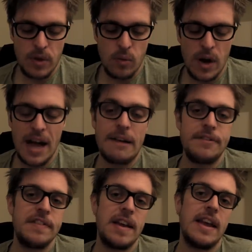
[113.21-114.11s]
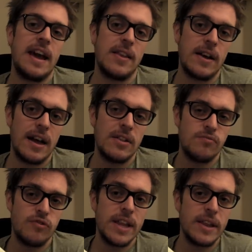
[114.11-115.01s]
What I have to say, I, I
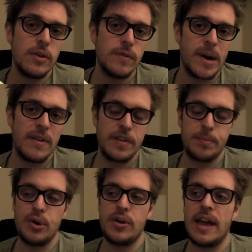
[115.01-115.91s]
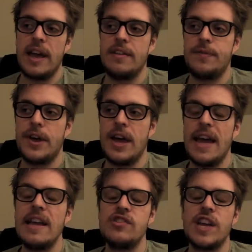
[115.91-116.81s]
really love about this book is that
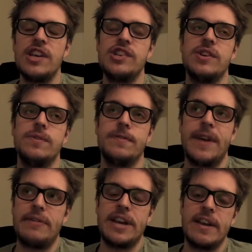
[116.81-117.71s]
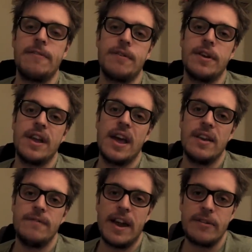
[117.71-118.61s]
each issue is very different
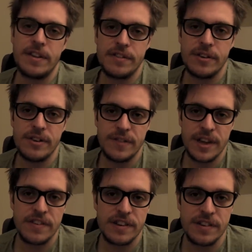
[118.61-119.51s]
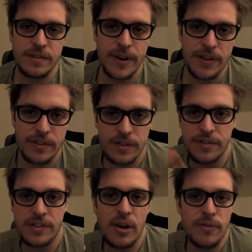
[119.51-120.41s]
and very sort of each issue is very sort of
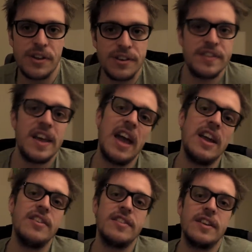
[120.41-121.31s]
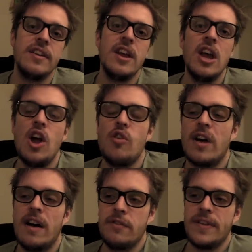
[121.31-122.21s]
self-contained, and
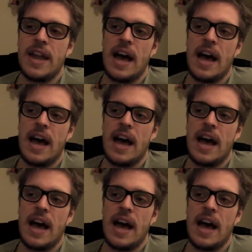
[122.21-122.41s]
rather than